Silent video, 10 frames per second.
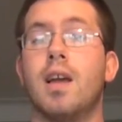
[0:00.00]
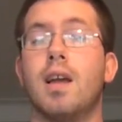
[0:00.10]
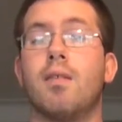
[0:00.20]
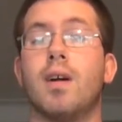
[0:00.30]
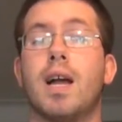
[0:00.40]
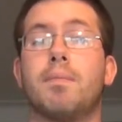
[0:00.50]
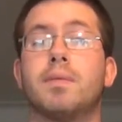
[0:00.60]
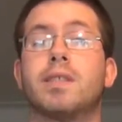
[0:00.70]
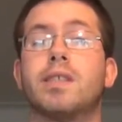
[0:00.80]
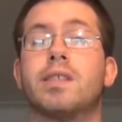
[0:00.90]
And what
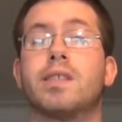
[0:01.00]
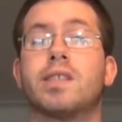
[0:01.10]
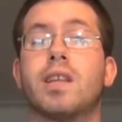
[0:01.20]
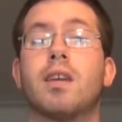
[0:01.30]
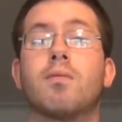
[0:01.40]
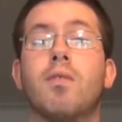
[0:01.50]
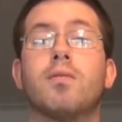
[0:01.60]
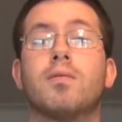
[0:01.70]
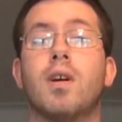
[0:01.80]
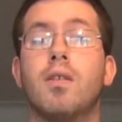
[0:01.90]
happens is the snake
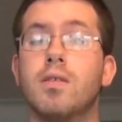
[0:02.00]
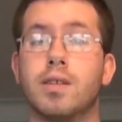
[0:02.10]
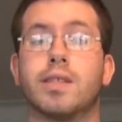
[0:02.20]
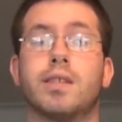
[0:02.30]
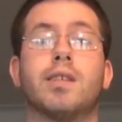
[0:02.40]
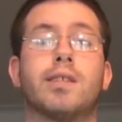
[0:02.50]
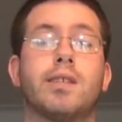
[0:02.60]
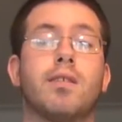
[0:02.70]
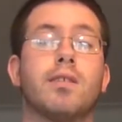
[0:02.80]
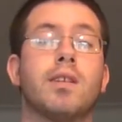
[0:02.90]
won't know this
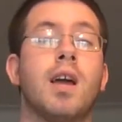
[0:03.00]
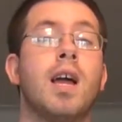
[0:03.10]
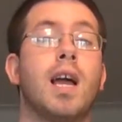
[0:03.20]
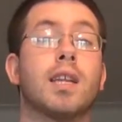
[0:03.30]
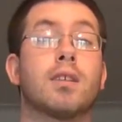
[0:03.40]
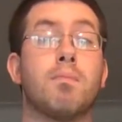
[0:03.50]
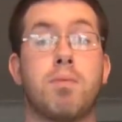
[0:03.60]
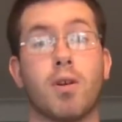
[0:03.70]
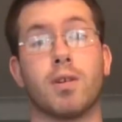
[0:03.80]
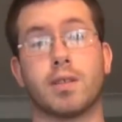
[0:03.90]
necessarily, and it could
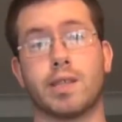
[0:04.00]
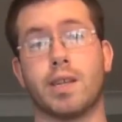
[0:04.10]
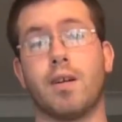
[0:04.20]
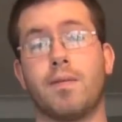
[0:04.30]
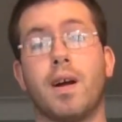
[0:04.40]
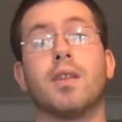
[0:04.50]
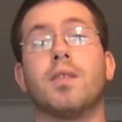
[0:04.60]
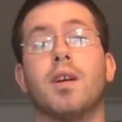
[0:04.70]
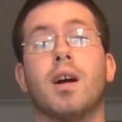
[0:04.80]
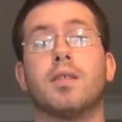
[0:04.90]
burn itself
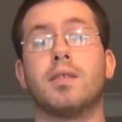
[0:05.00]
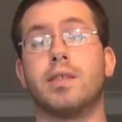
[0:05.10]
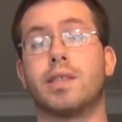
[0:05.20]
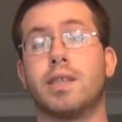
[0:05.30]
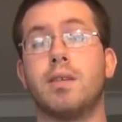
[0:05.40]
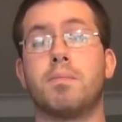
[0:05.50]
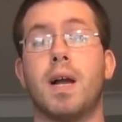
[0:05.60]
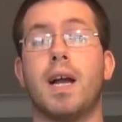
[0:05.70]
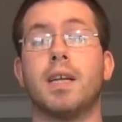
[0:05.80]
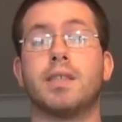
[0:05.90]
on these heat
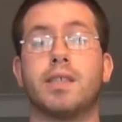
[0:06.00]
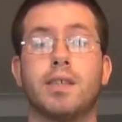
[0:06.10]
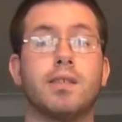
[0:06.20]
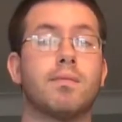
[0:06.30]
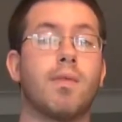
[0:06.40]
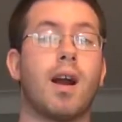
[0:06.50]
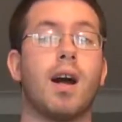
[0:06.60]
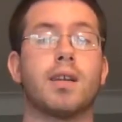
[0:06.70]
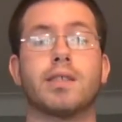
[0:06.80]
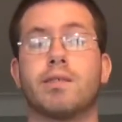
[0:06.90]
pads, heat
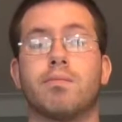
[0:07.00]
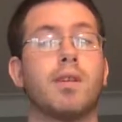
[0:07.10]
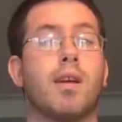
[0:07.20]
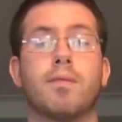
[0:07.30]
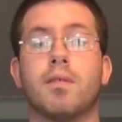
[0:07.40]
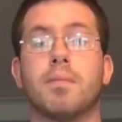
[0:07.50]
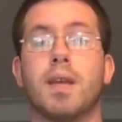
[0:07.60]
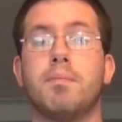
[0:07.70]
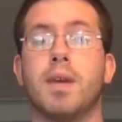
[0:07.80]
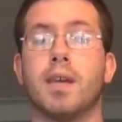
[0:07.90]
rocks, whatever it may
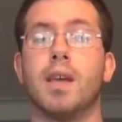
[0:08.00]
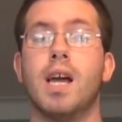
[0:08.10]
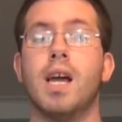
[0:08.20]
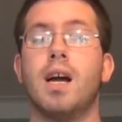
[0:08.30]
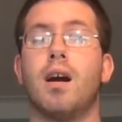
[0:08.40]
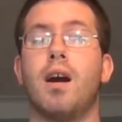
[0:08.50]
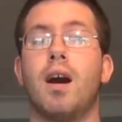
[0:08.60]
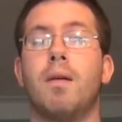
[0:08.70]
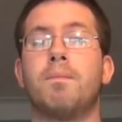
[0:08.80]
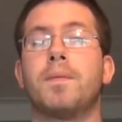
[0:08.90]
be.
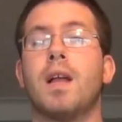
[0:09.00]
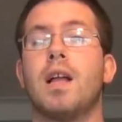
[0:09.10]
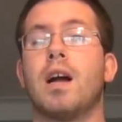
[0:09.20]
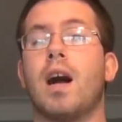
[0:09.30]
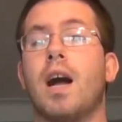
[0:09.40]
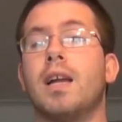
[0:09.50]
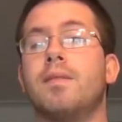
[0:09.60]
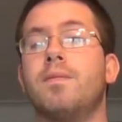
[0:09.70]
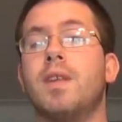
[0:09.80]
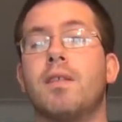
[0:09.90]

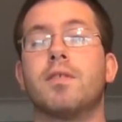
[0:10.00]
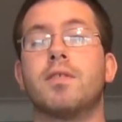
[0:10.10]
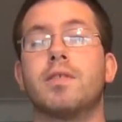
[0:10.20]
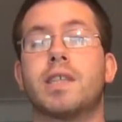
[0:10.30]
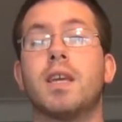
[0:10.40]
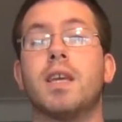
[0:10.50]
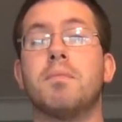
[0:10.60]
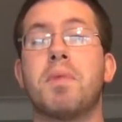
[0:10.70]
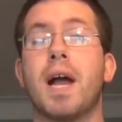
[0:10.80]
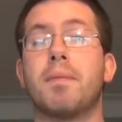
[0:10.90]
I've never used the heat
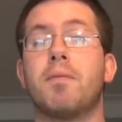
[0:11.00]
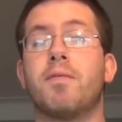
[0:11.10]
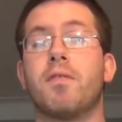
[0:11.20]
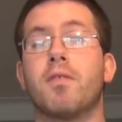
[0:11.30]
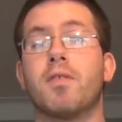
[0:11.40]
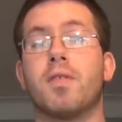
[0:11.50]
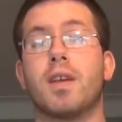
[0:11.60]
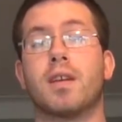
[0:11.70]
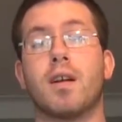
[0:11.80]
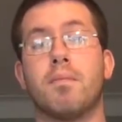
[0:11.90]
pad before. They
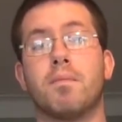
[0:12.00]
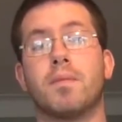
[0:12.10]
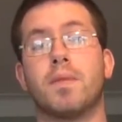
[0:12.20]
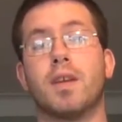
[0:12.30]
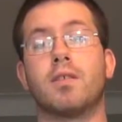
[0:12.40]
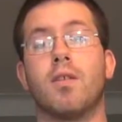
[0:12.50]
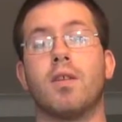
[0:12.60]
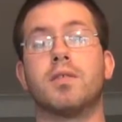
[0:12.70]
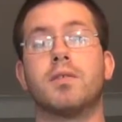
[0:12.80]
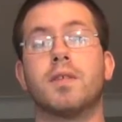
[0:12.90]
go
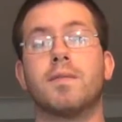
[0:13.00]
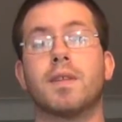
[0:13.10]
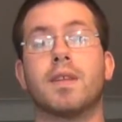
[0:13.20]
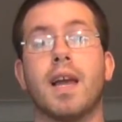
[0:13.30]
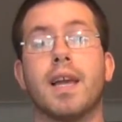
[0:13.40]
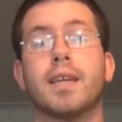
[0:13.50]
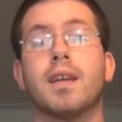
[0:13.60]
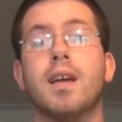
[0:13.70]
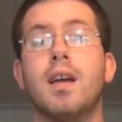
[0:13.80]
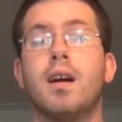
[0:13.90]
underneath the tank.
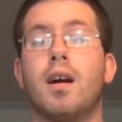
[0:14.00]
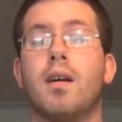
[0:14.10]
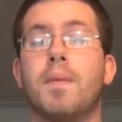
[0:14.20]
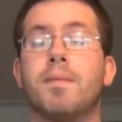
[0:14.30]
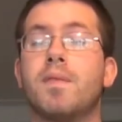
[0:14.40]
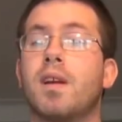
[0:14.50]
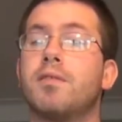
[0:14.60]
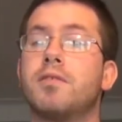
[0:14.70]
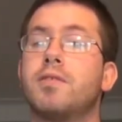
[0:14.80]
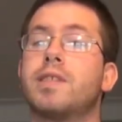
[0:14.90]
I've never
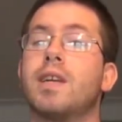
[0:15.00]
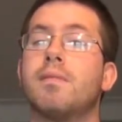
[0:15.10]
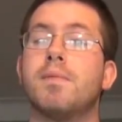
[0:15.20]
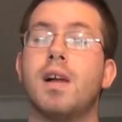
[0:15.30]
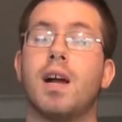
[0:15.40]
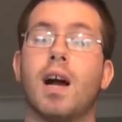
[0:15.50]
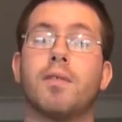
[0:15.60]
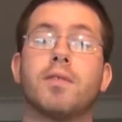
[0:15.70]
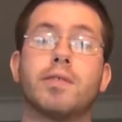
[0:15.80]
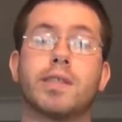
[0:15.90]
used them. I've
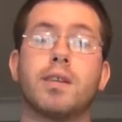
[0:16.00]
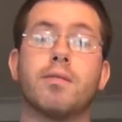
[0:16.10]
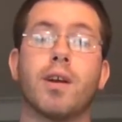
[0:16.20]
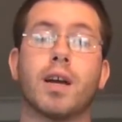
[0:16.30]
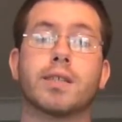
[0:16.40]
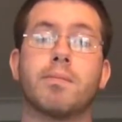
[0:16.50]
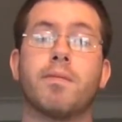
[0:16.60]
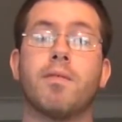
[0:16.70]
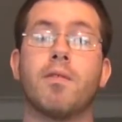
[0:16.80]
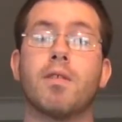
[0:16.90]
used heat rocks
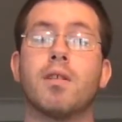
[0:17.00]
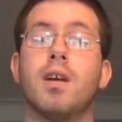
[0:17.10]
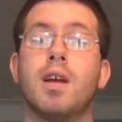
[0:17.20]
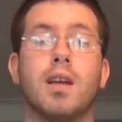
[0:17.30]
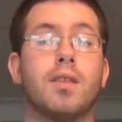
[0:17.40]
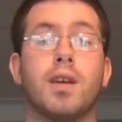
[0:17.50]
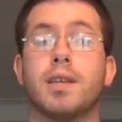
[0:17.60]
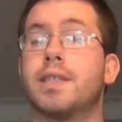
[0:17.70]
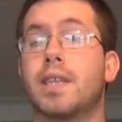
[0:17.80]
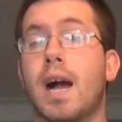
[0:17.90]
before. and then I
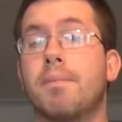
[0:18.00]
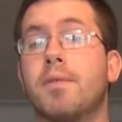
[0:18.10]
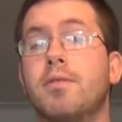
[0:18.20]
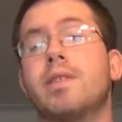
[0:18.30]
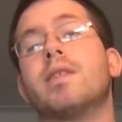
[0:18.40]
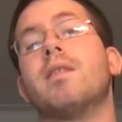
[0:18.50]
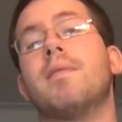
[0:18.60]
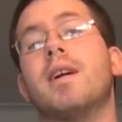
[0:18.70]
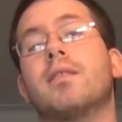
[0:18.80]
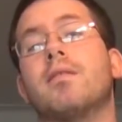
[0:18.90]
stopped using them
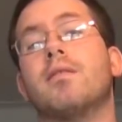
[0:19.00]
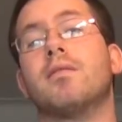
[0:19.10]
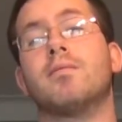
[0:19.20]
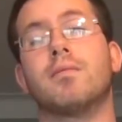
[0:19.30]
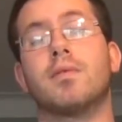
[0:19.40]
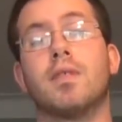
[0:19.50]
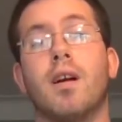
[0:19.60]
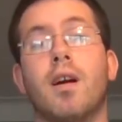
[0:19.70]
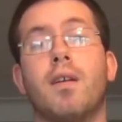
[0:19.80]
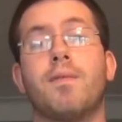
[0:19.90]
after
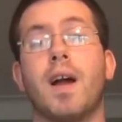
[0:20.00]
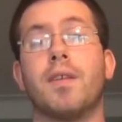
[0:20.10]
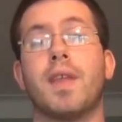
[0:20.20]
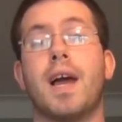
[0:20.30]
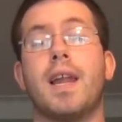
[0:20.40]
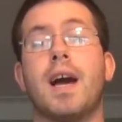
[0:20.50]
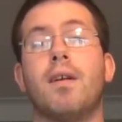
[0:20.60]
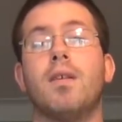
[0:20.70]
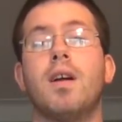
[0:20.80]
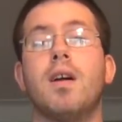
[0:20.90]
I found that
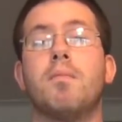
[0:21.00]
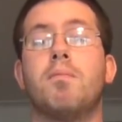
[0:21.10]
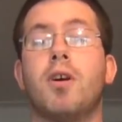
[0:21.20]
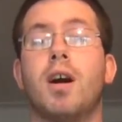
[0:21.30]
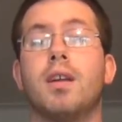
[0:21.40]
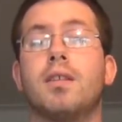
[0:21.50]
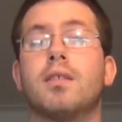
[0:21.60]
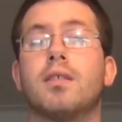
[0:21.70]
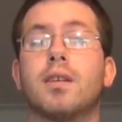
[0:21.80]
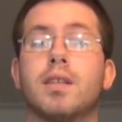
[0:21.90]
out. But
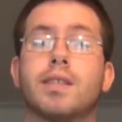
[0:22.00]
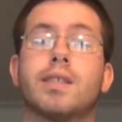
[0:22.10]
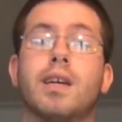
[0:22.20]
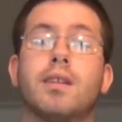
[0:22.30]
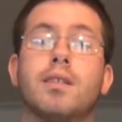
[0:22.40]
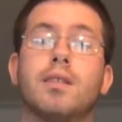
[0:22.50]
like I said,